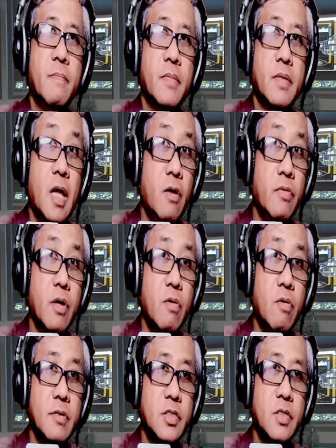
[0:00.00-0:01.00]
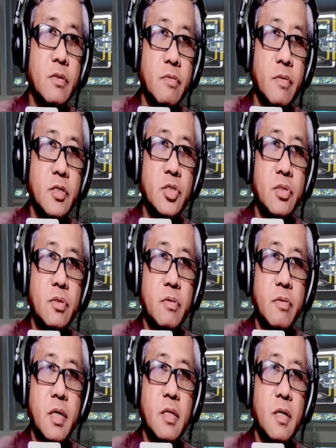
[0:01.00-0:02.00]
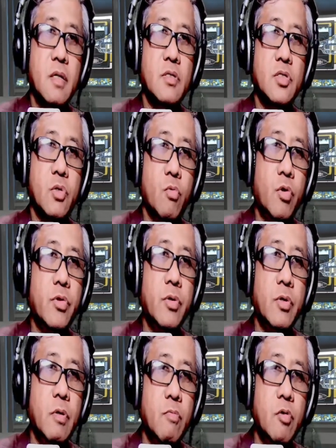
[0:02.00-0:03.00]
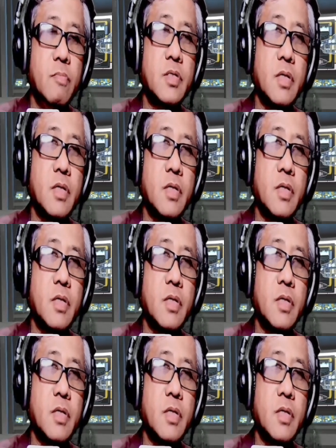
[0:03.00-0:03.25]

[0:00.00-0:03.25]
down the concentration gradient. So water moves